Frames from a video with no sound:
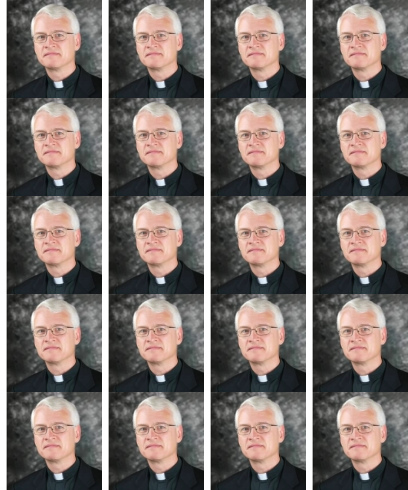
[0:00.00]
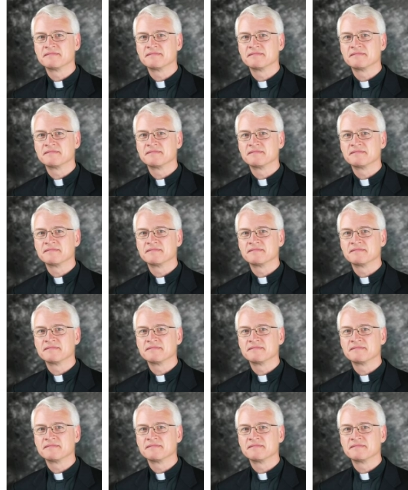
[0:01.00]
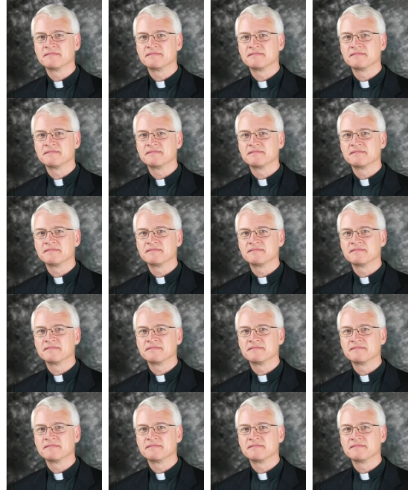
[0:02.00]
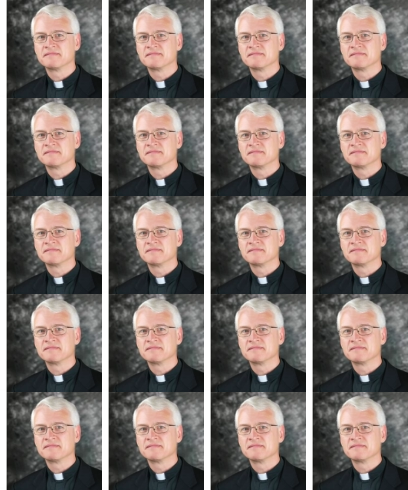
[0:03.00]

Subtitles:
(no lip movement)